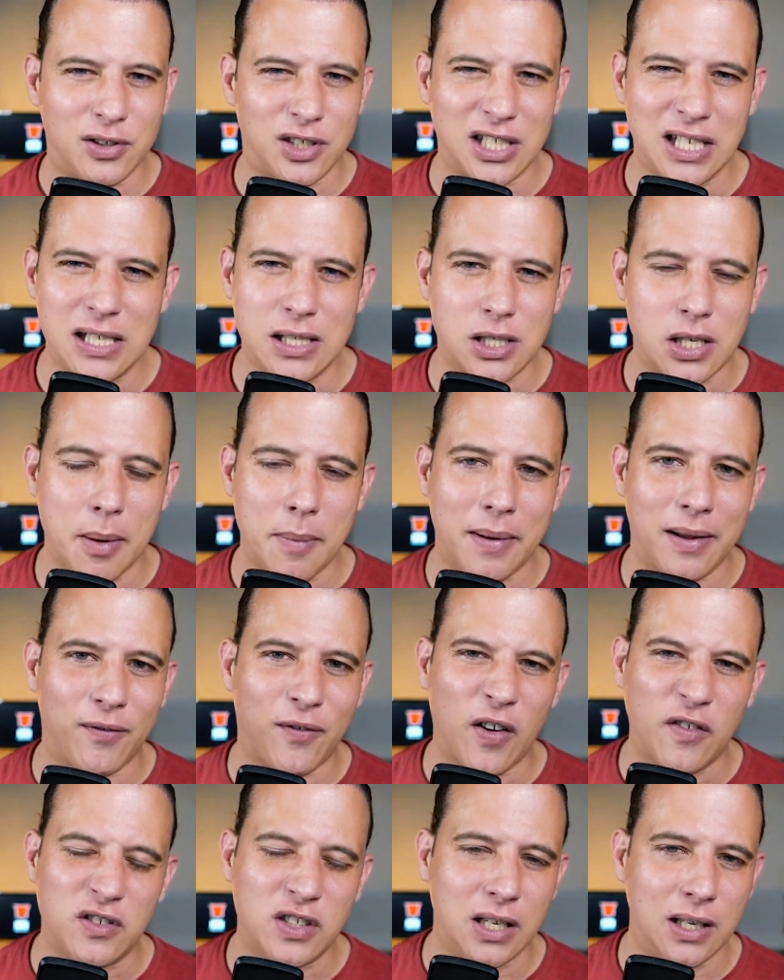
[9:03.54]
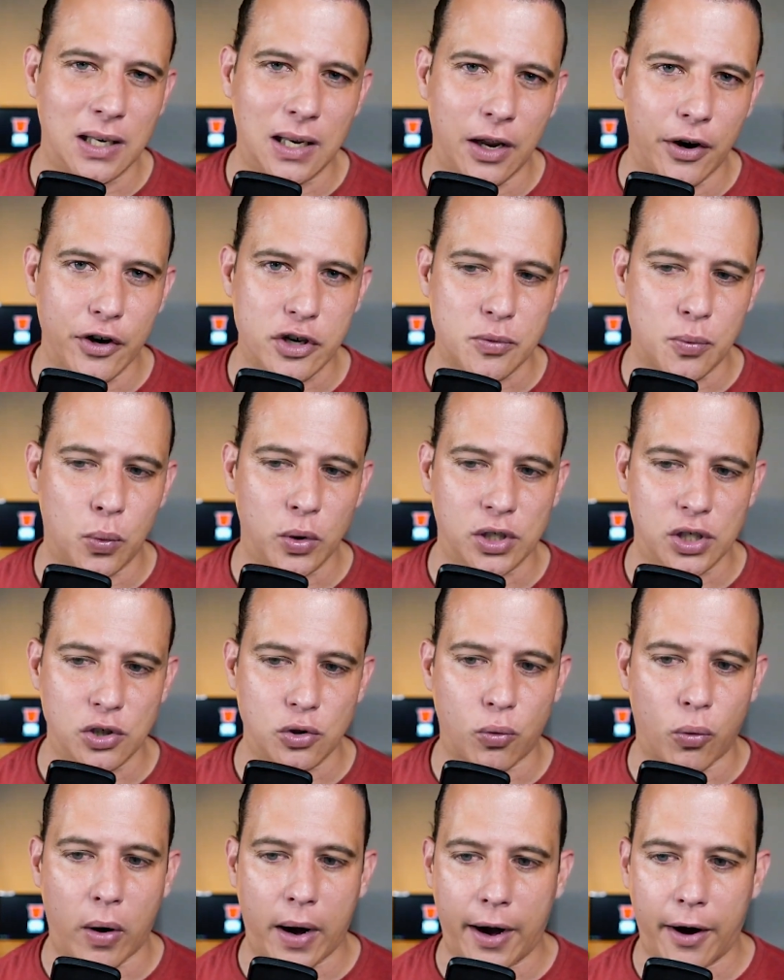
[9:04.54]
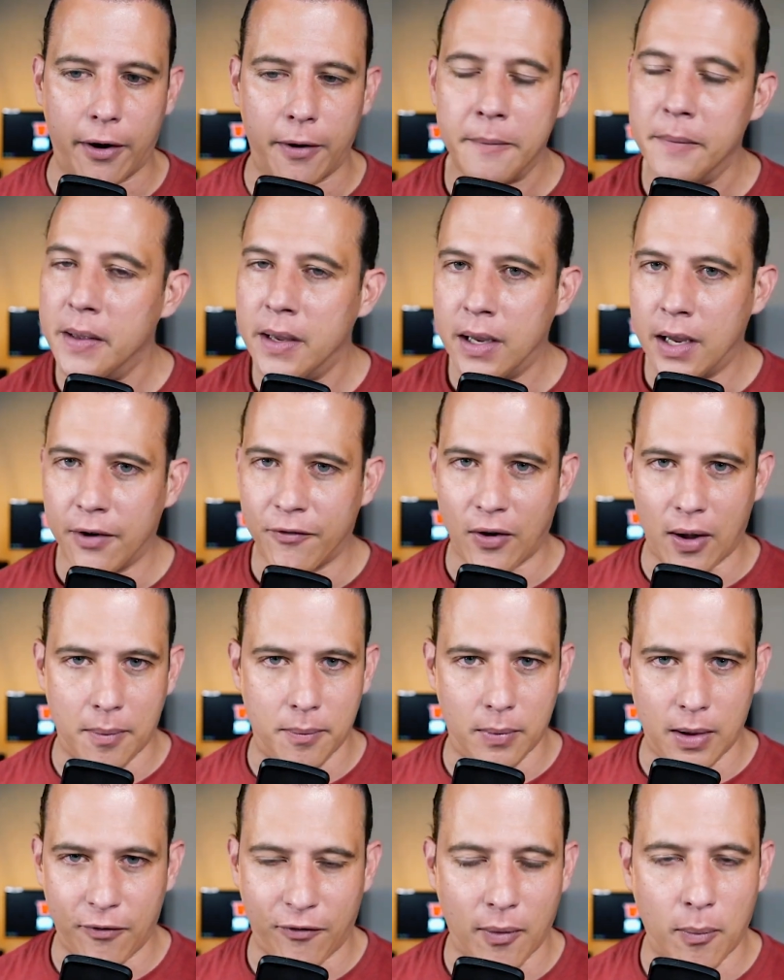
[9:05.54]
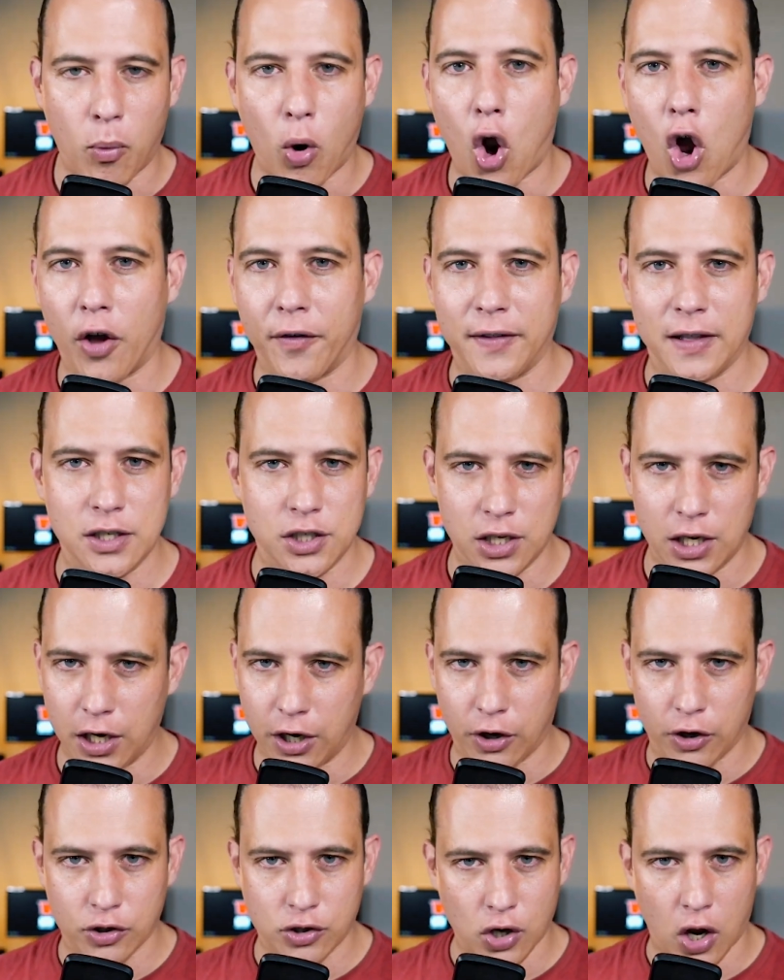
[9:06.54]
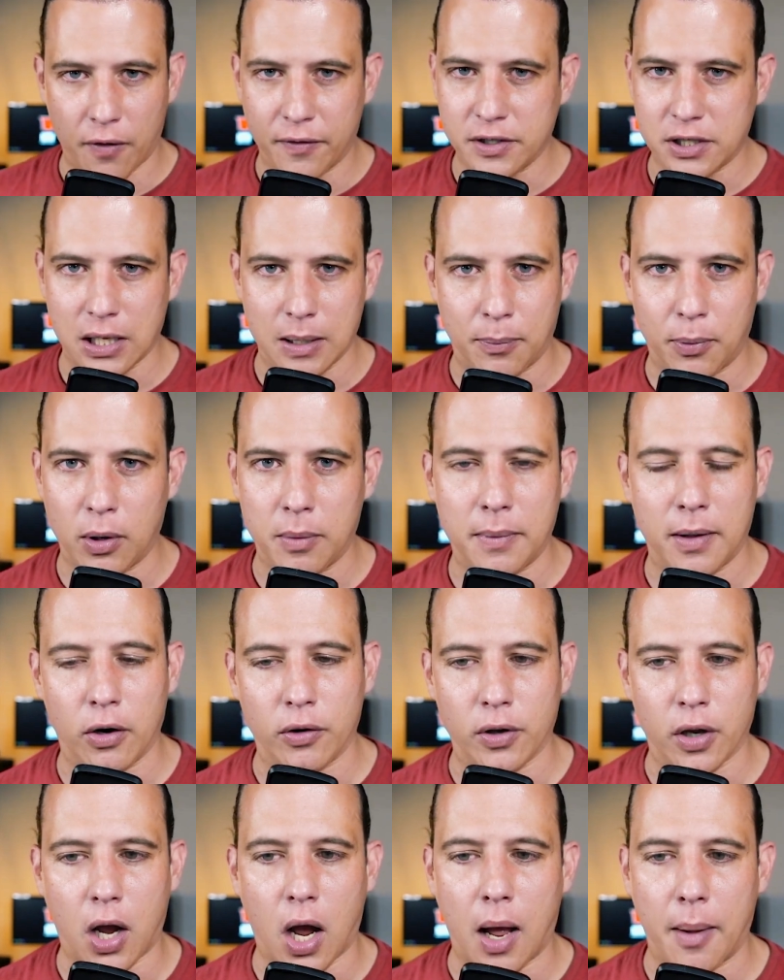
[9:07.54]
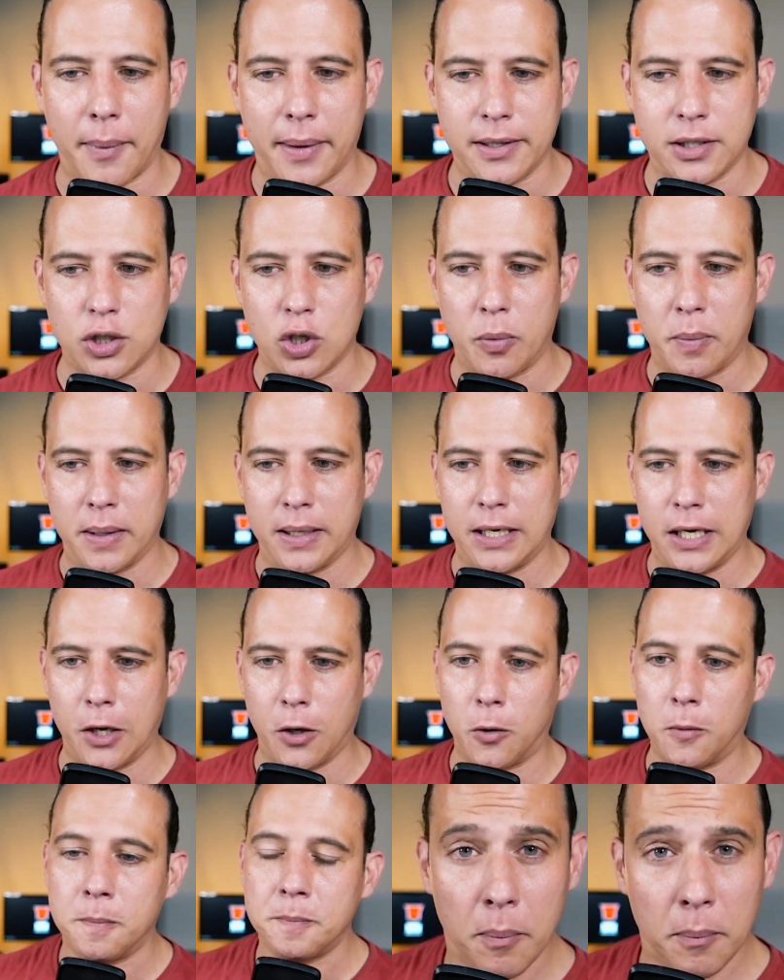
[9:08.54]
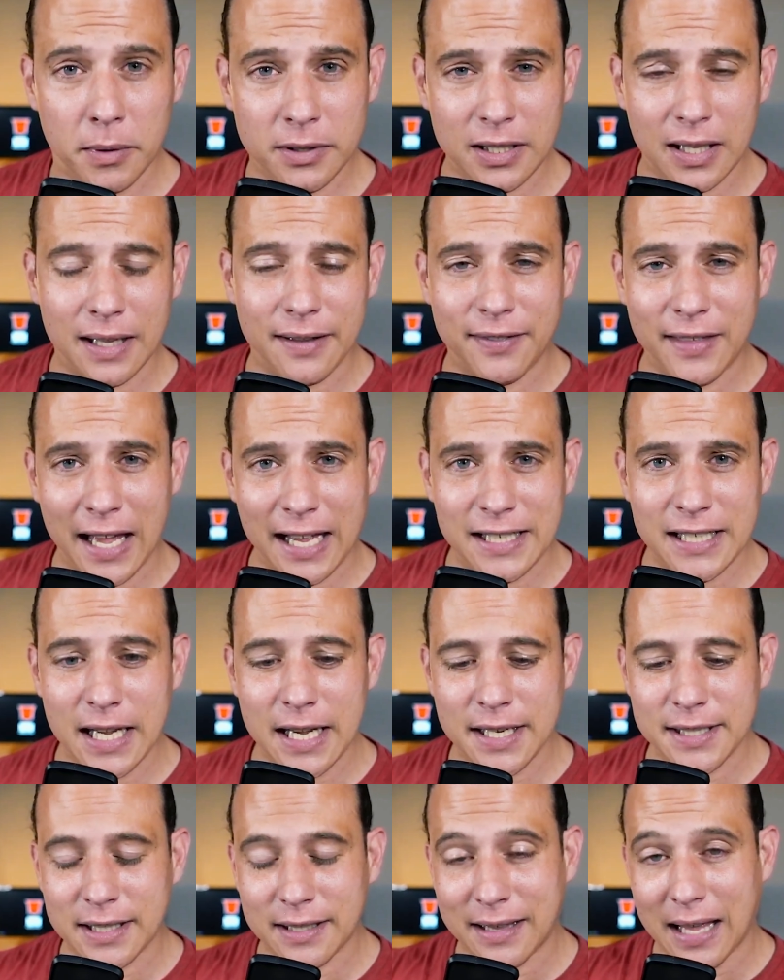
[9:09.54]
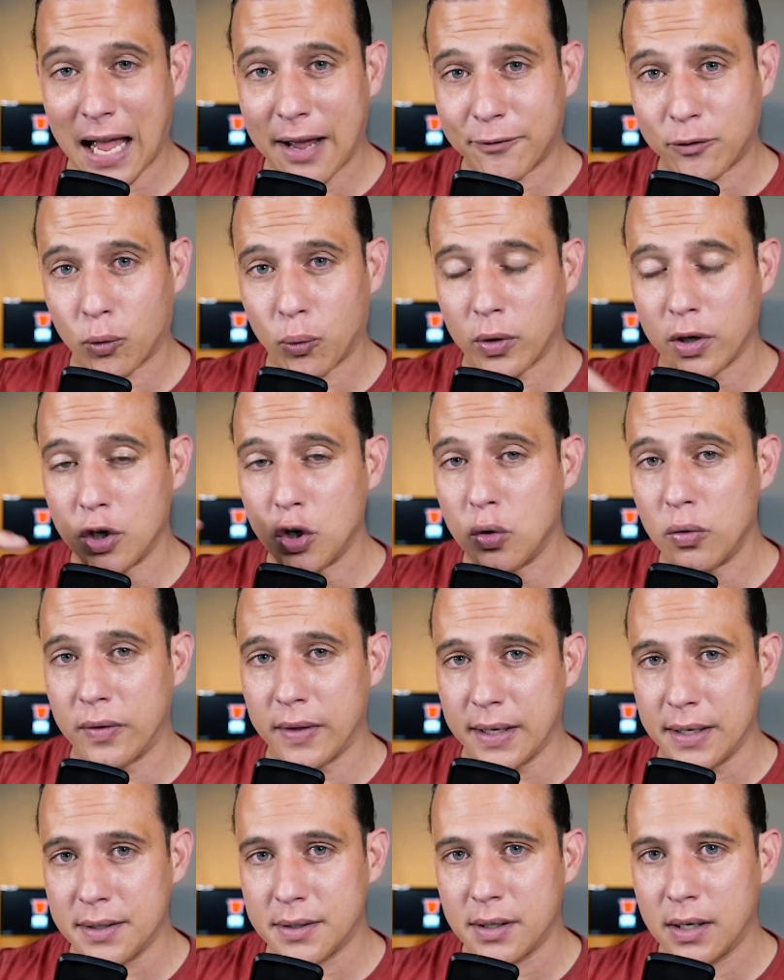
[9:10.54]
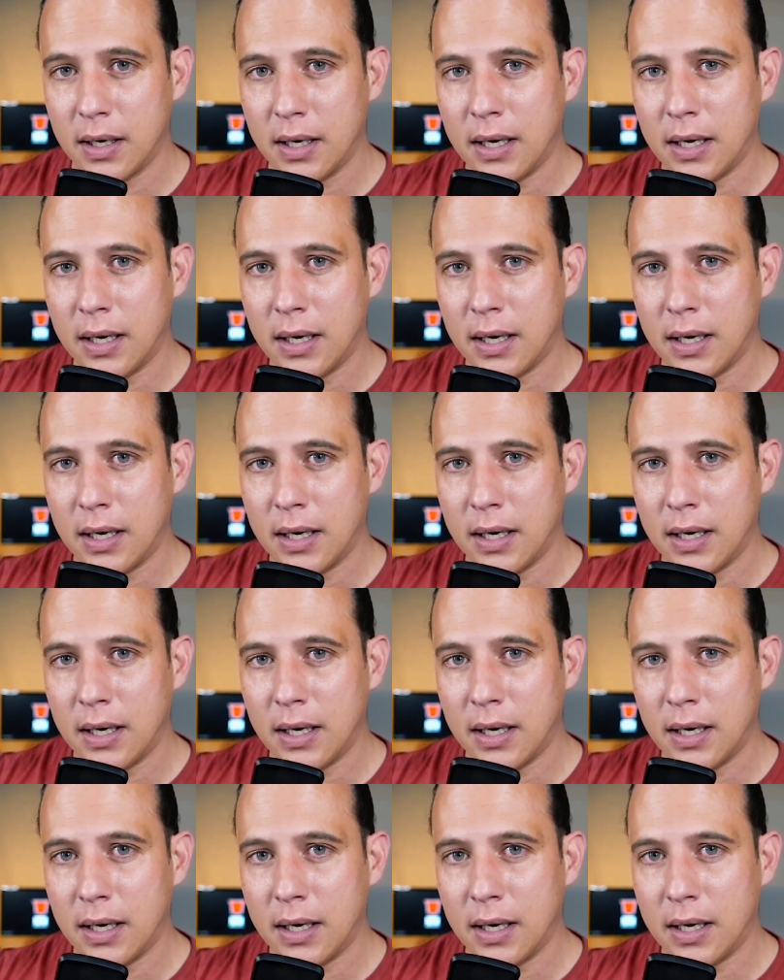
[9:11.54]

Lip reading: seen some at 15 years, which is rare. If I'm wrong on these years, obviously put them there in the comments, no big deal. But the idea is that they have to renew these.